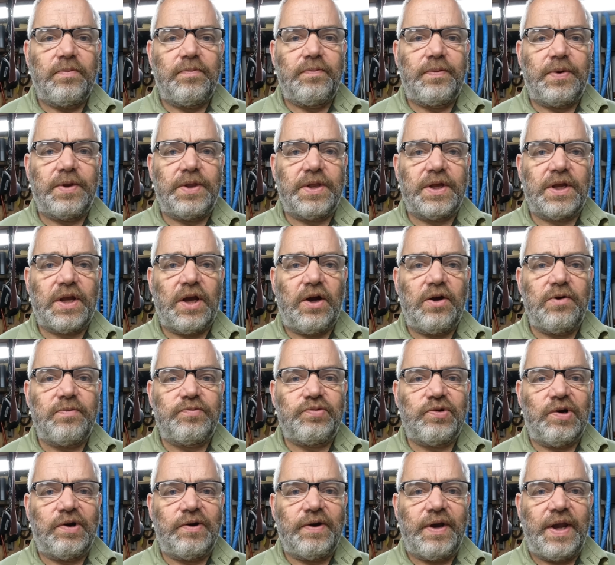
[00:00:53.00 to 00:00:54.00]
but the
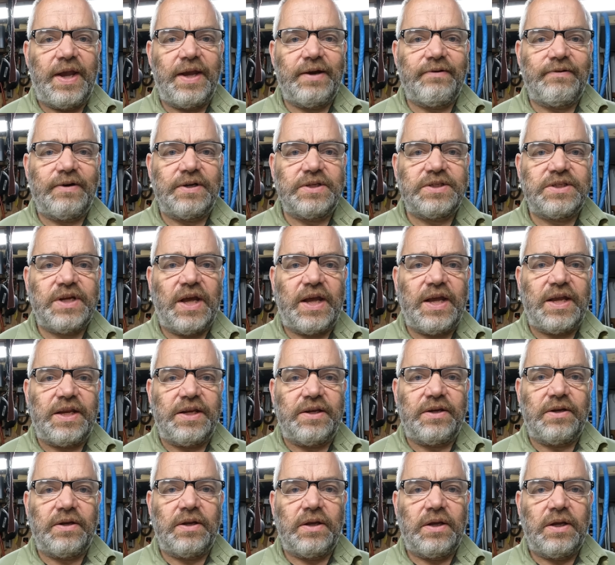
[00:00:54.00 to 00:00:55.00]
GoPro Hero
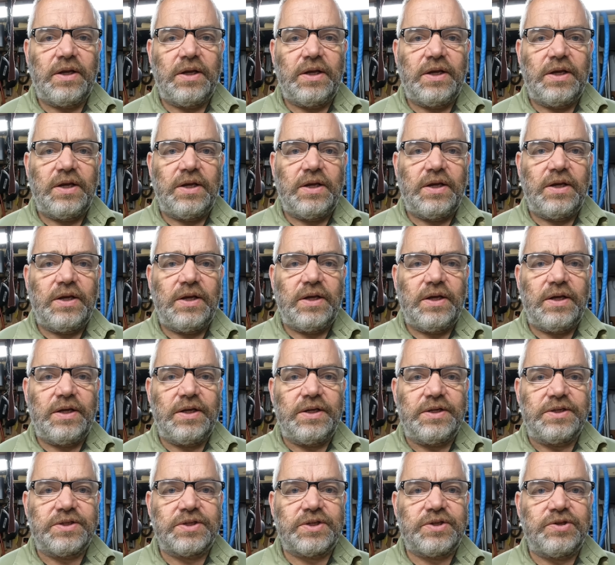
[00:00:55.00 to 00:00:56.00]
10
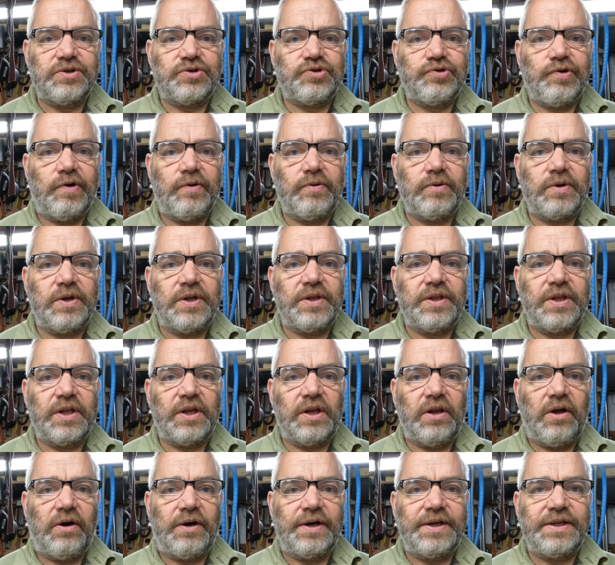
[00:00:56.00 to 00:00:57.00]
is controlling the
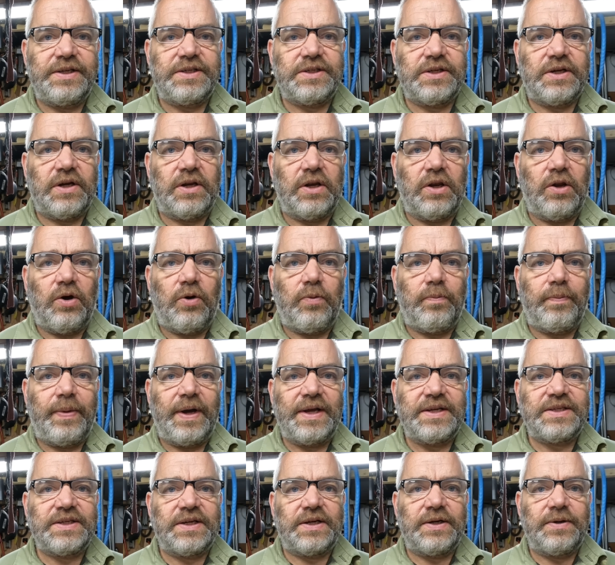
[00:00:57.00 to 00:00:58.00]
light a lot
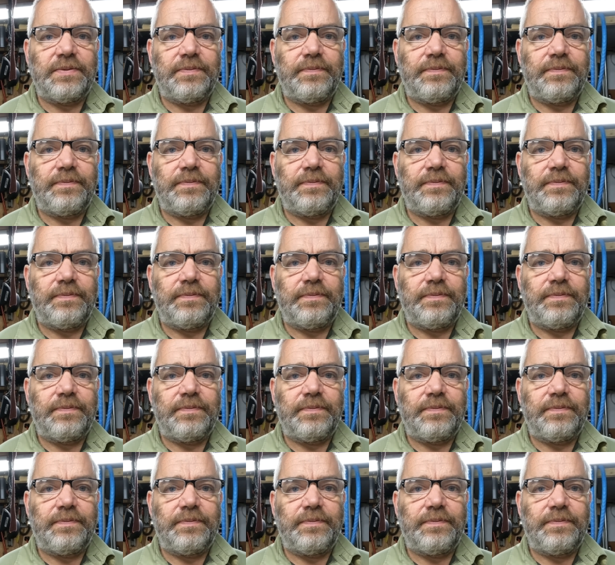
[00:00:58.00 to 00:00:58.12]
better.